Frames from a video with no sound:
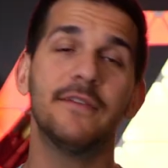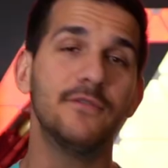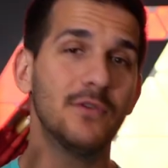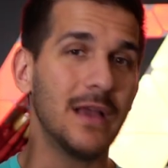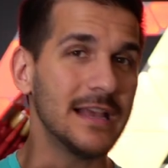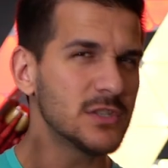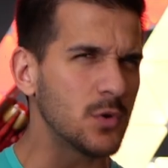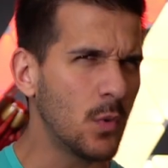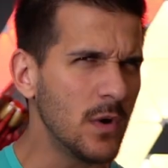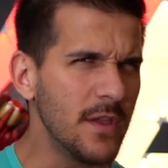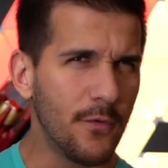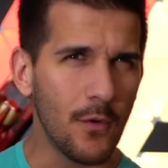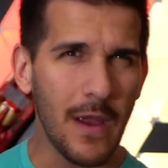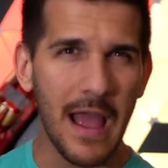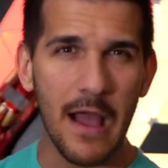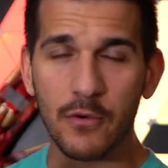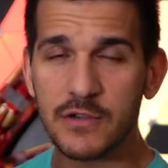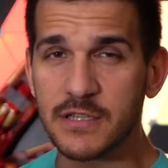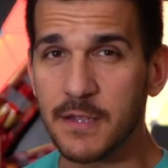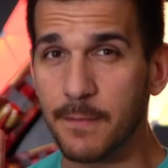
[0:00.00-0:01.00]
give you guys 24
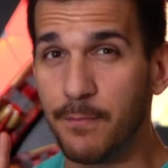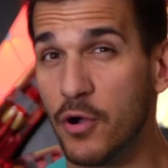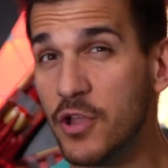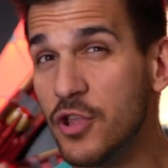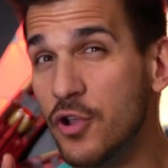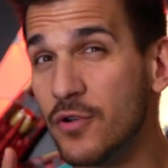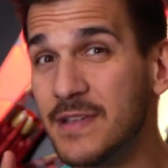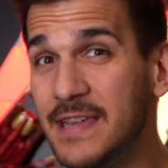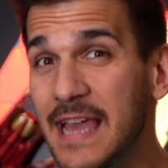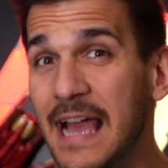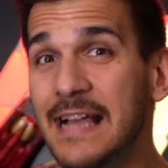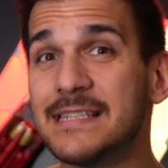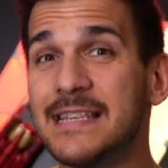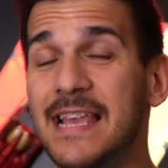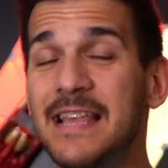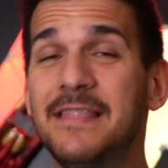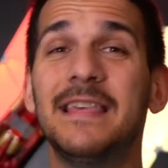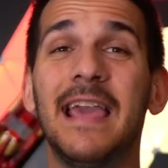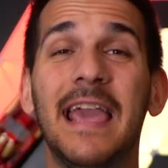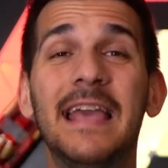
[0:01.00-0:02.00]
hours to put your guess
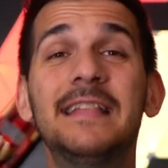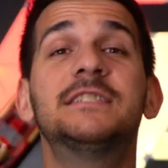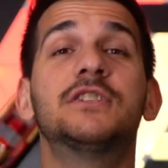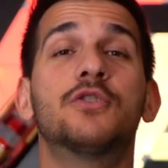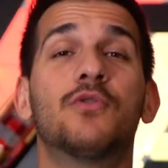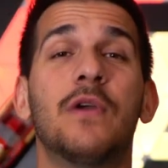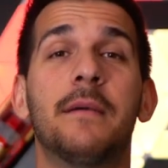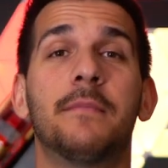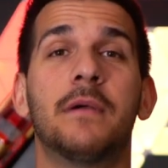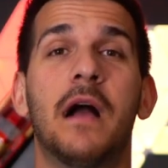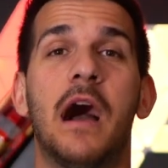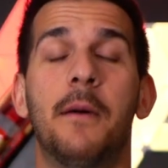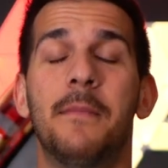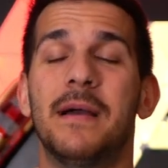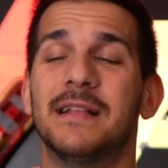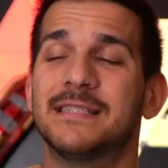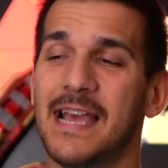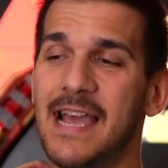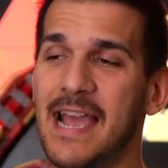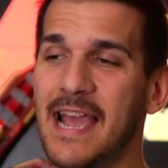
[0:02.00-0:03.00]
in the Instagram
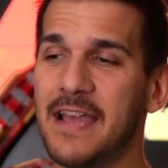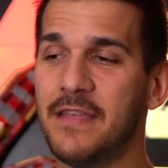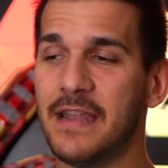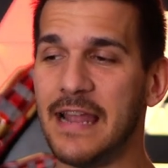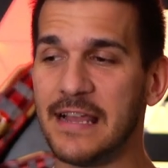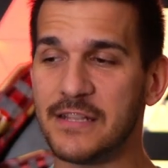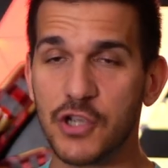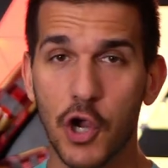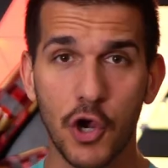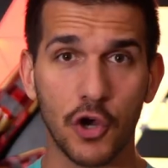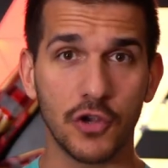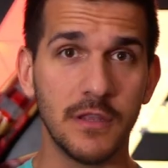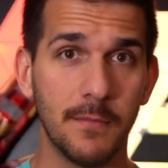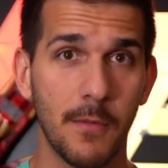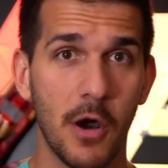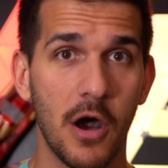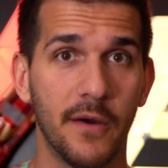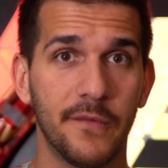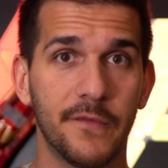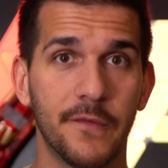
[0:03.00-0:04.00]
comments, and then I turn
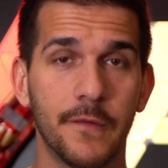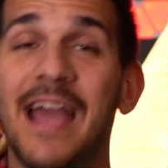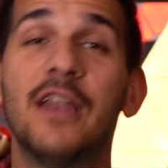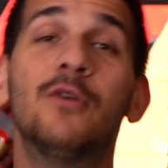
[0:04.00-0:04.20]
them off.